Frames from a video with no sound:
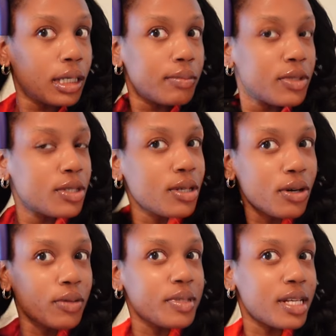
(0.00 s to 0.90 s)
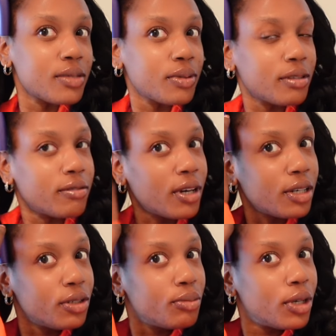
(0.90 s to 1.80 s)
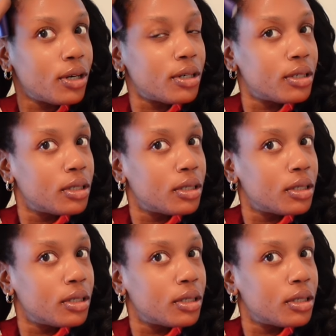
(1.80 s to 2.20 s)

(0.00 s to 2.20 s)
I'm so obsessed with the volume, y'all.